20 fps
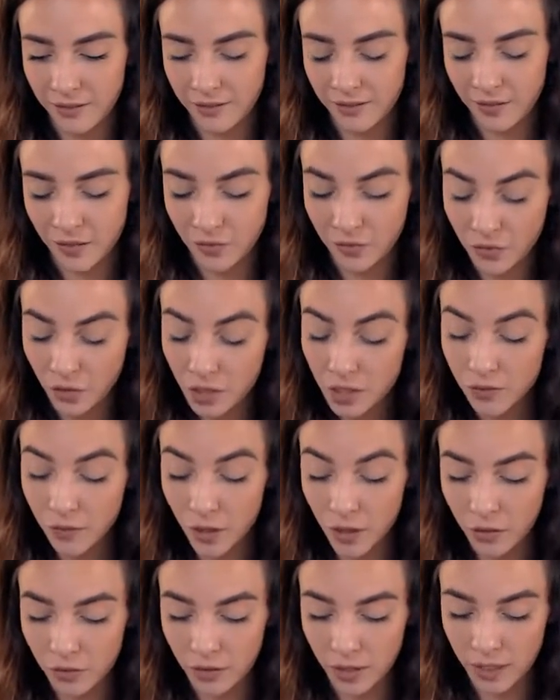first of all,
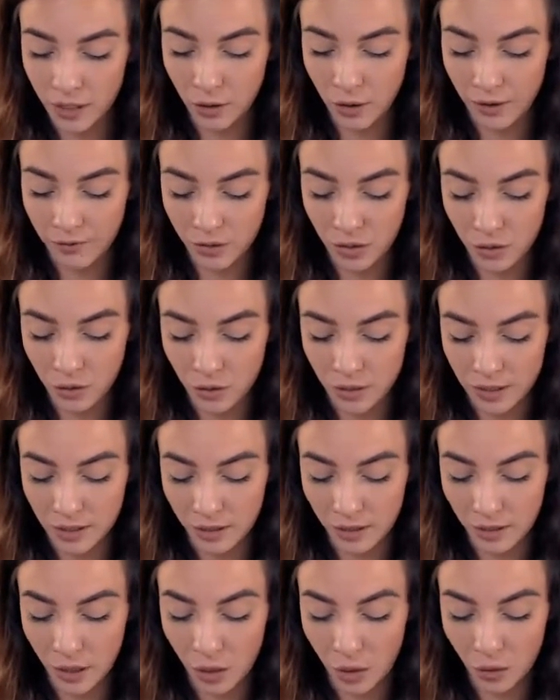you feel like you have to do this
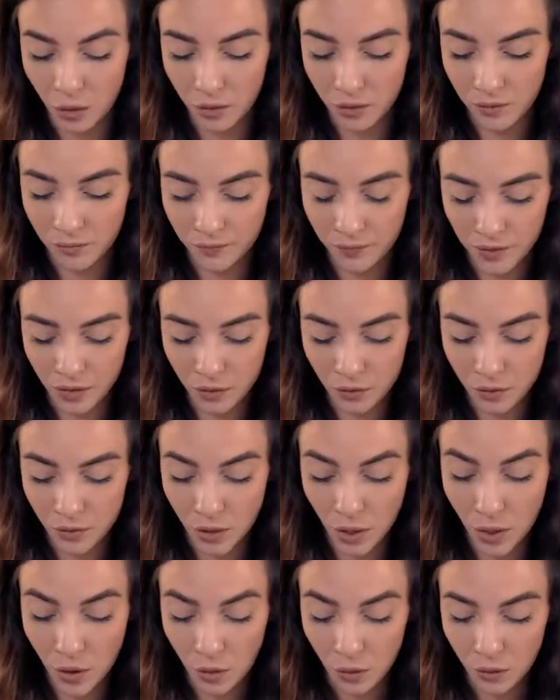alone. You
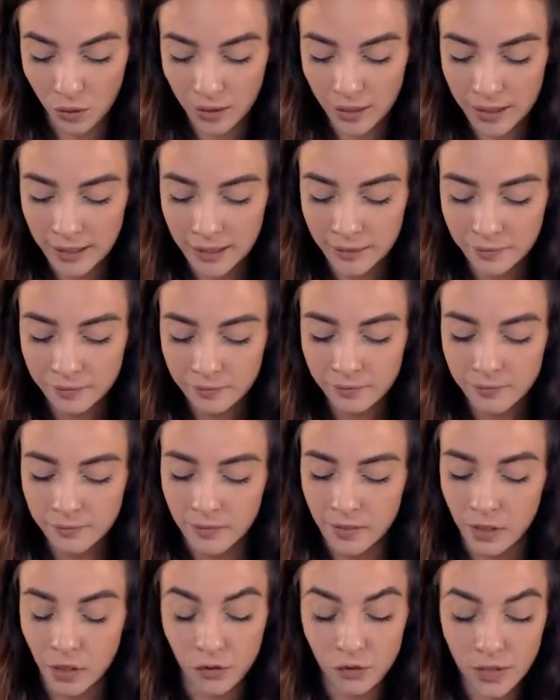don't.
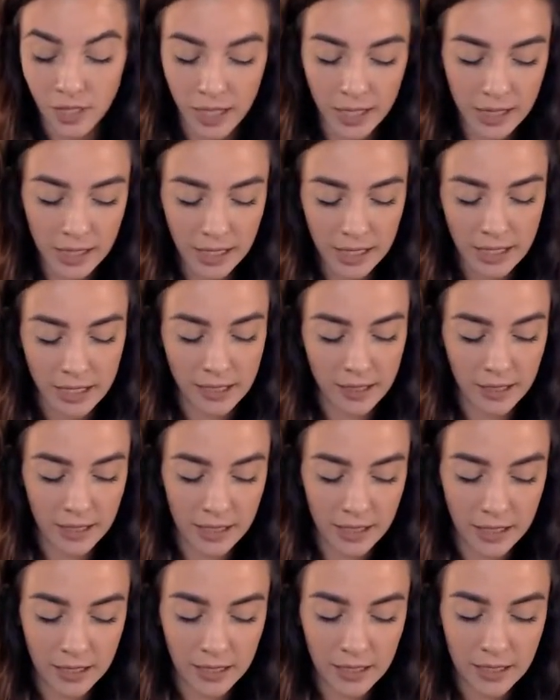You've done the
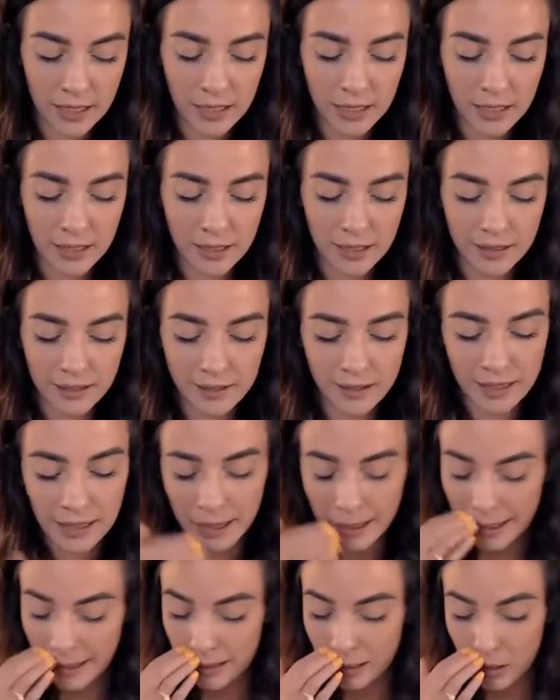healing.
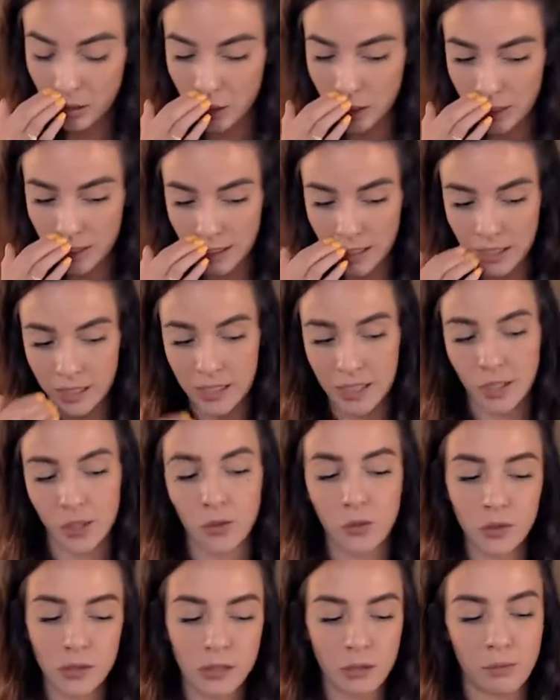It's just
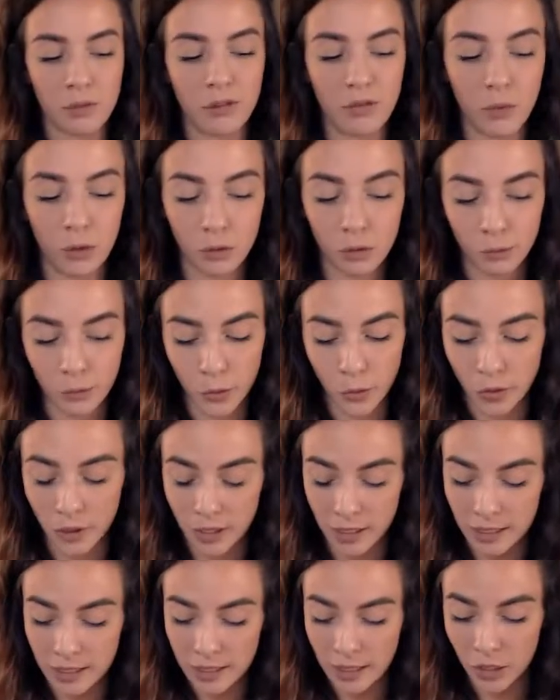continuing to be vulnerable and
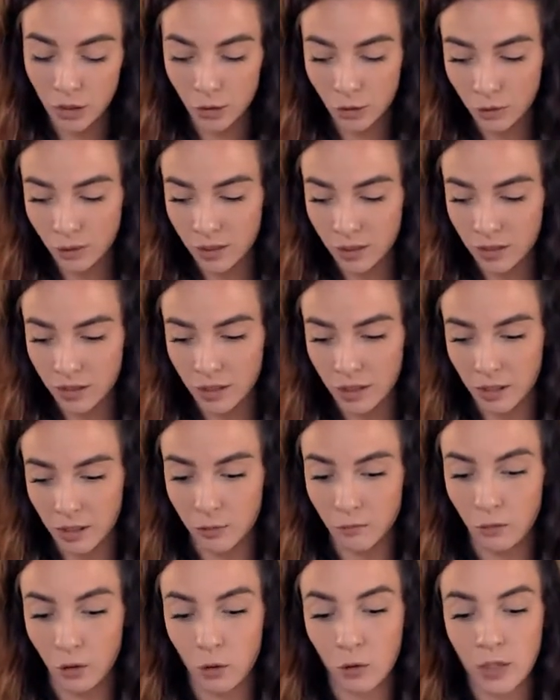continuing to
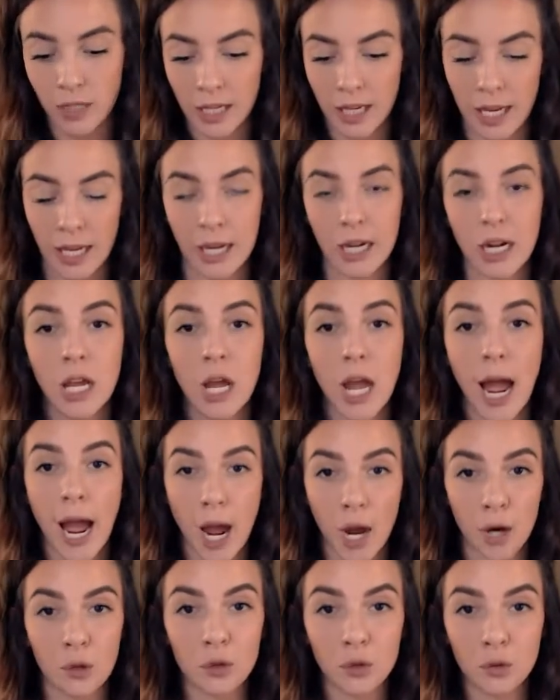communicate
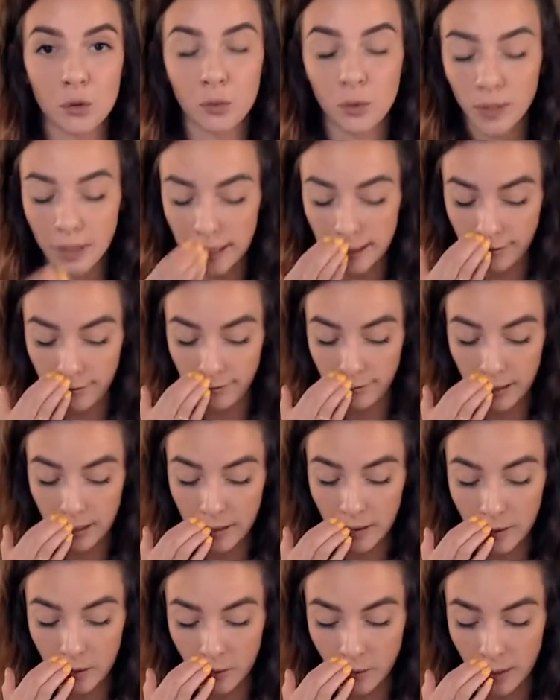how you really
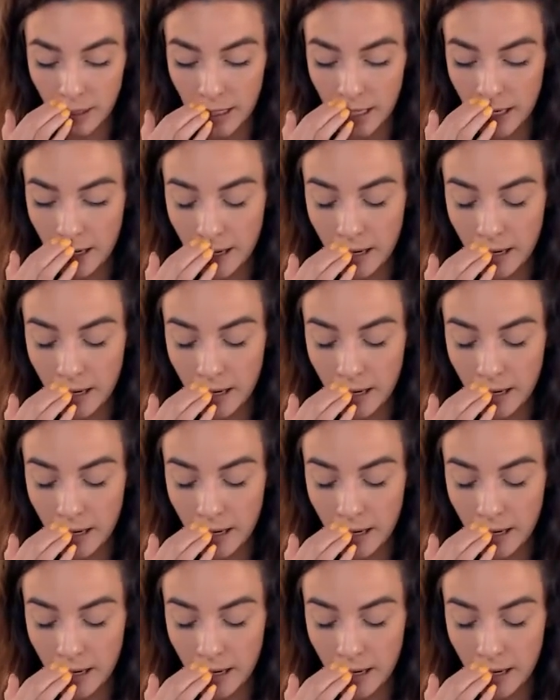feel, right?